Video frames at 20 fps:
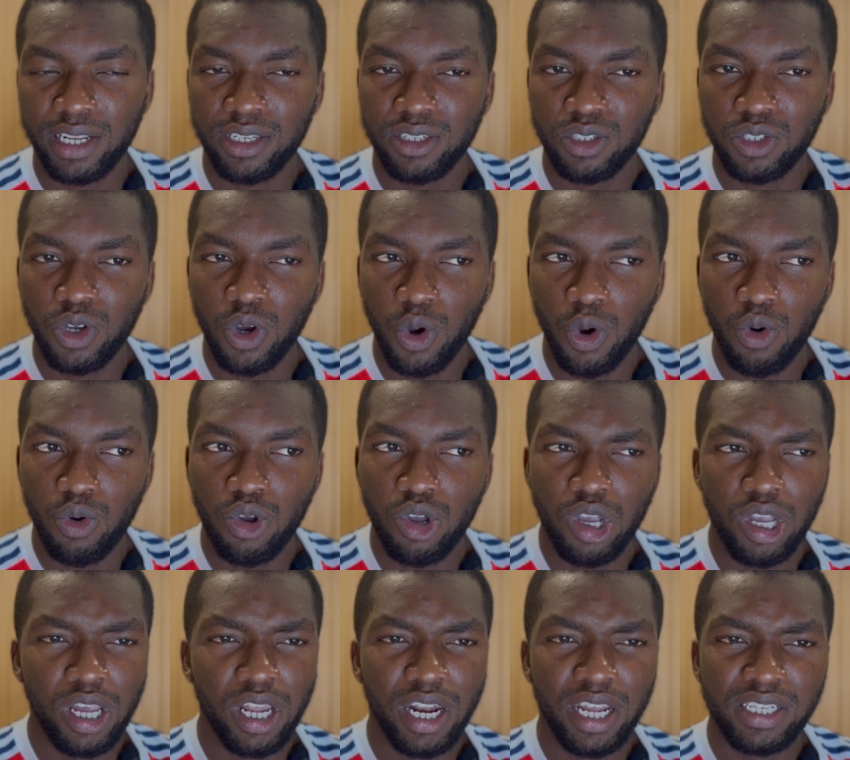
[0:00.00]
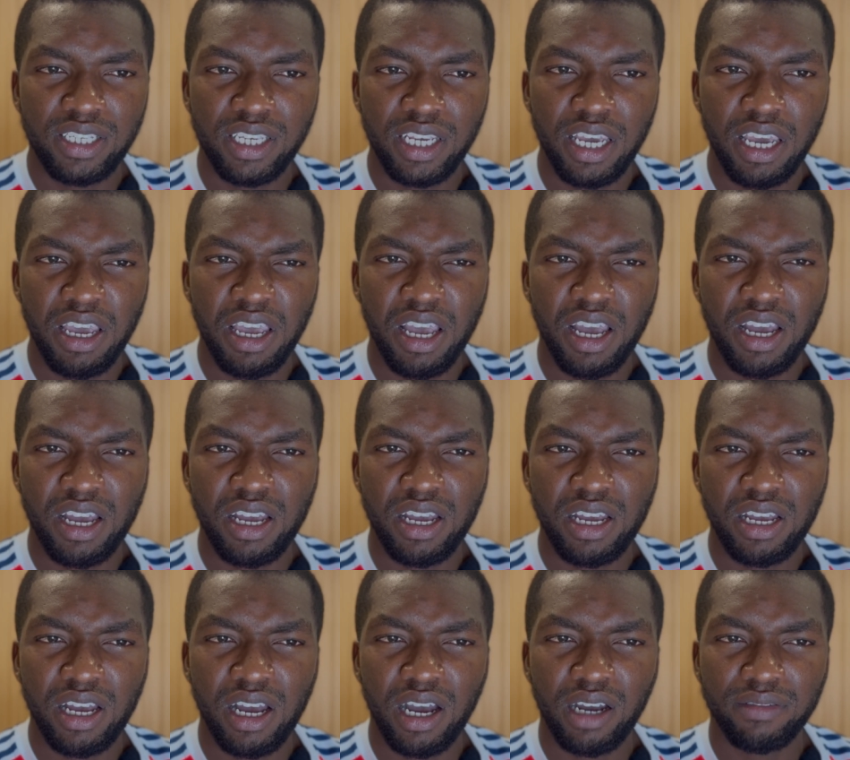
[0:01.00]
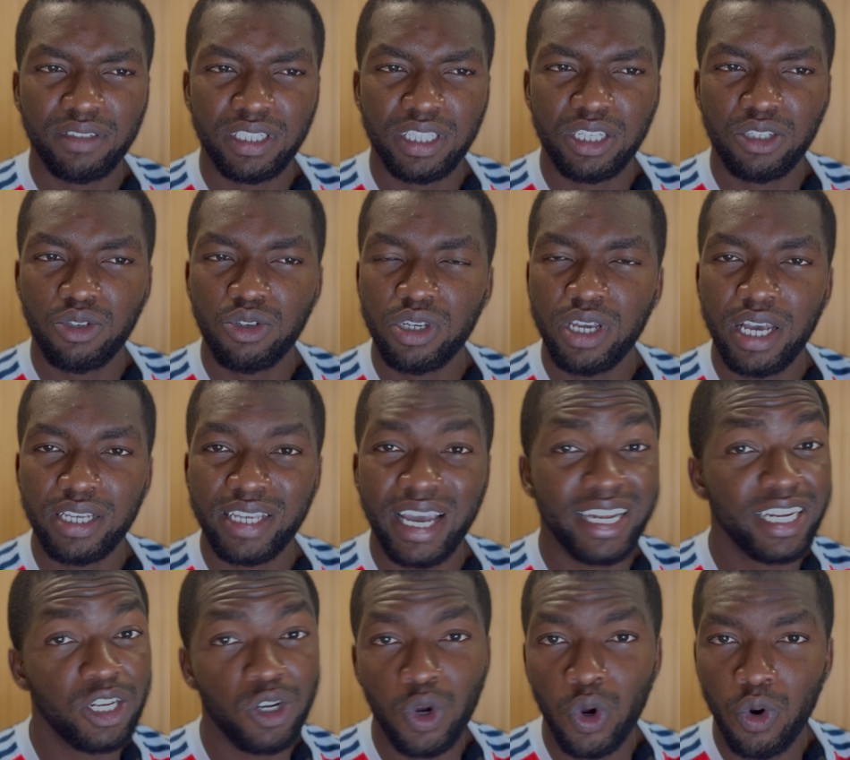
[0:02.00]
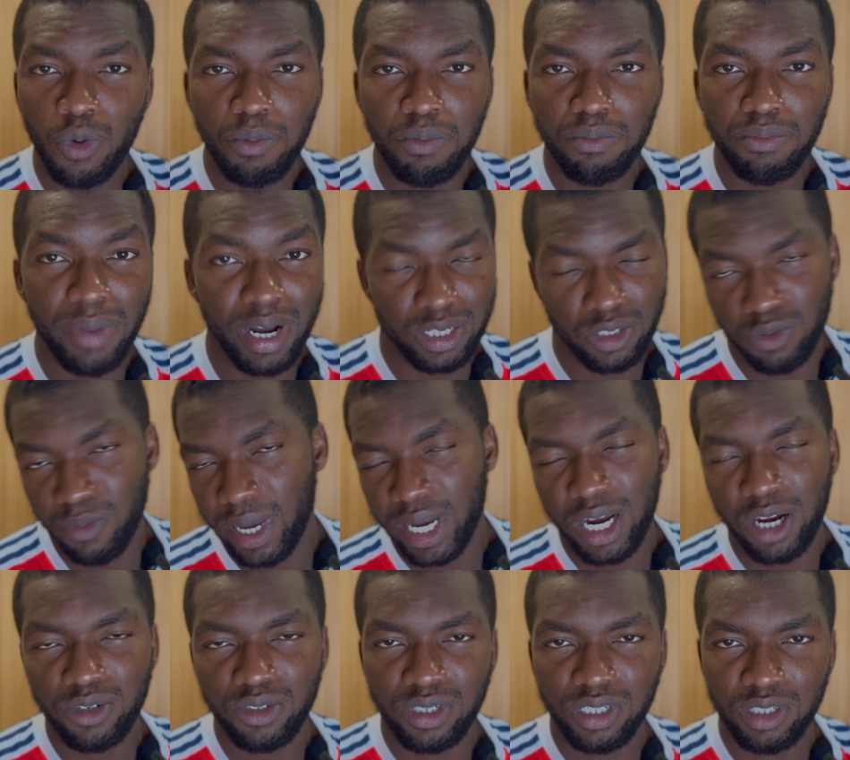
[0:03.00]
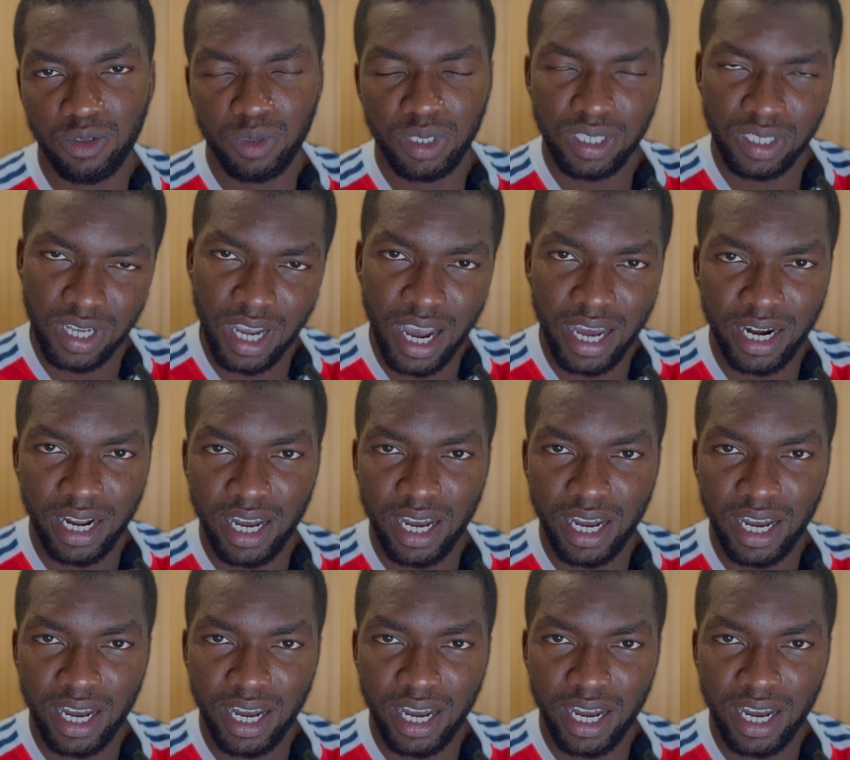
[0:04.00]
So let's say after the 2 years I didn't go back to my country, which is Ghana.